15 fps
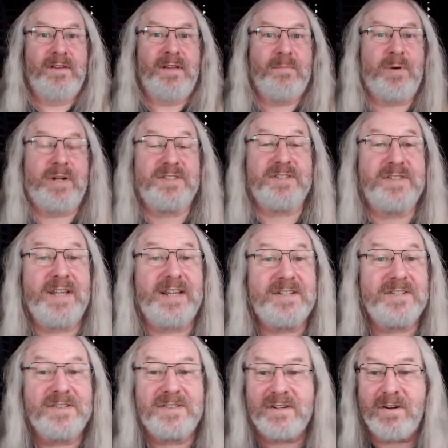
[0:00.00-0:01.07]

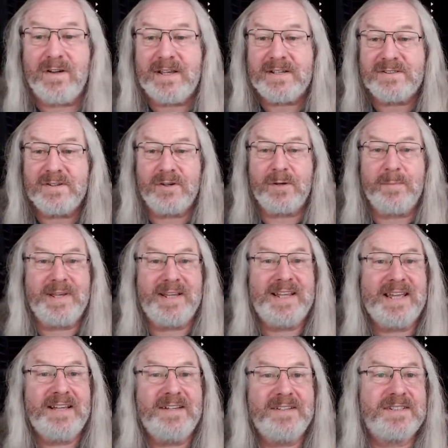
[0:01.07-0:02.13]
presentation tonight. It's not going to be a
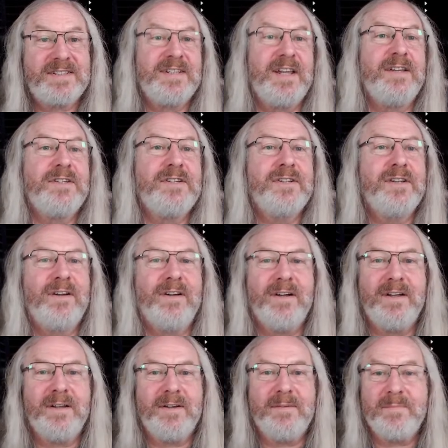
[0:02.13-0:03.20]
gig as such.
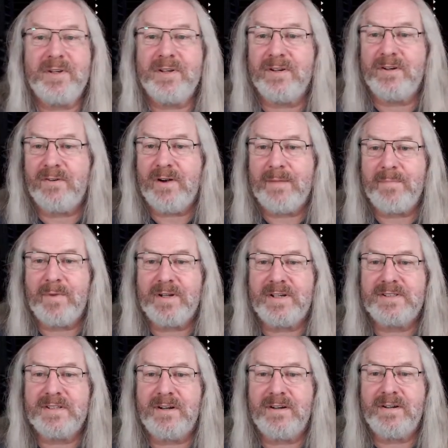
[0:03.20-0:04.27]
I am going to grab my
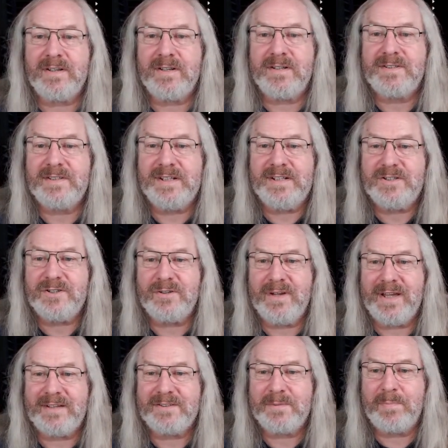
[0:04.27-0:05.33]
guitar and teach you
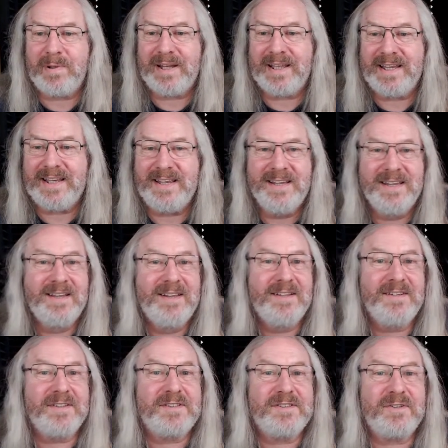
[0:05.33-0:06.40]
how to play
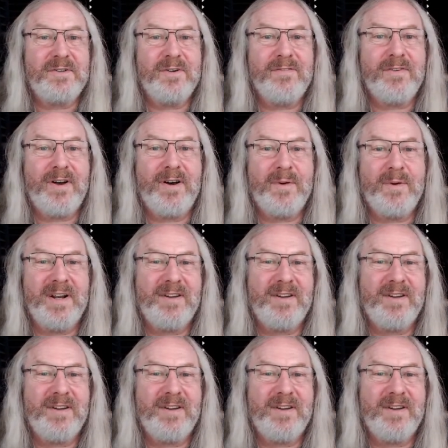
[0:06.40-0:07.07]
the Song of Awen.